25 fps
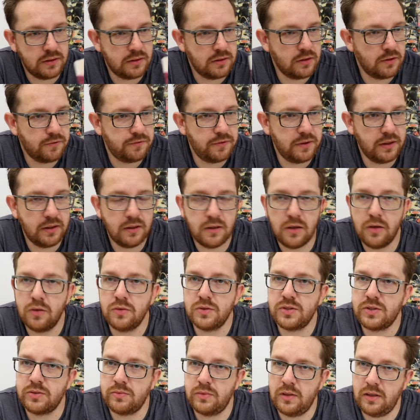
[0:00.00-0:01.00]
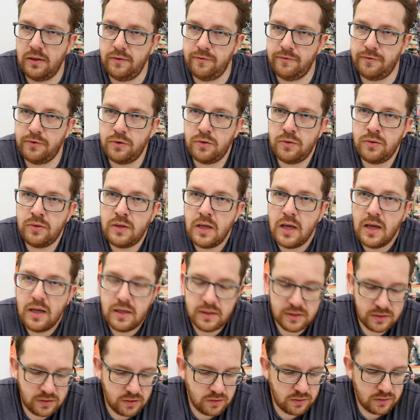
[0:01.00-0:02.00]
Nothing goes really through,
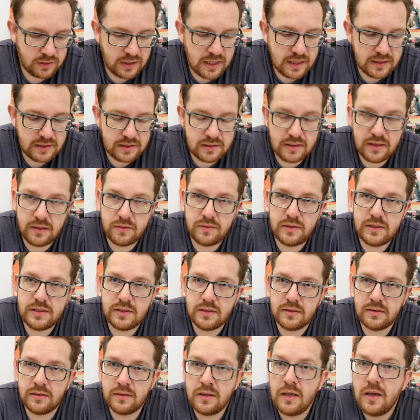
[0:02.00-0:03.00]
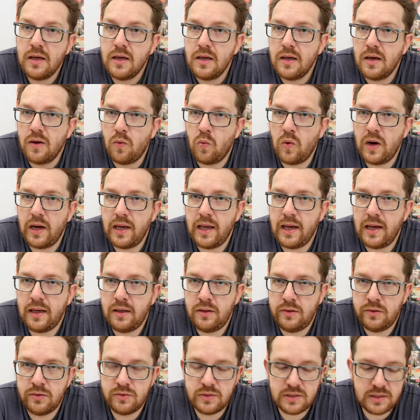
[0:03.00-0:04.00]
so that's the reason why I
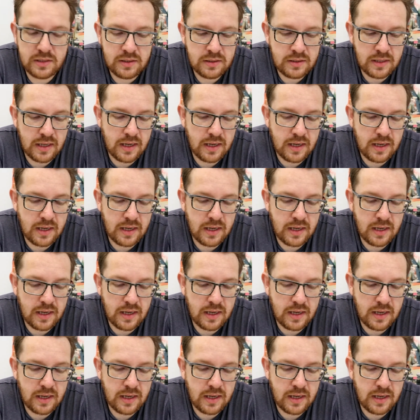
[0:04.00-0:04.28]
use it.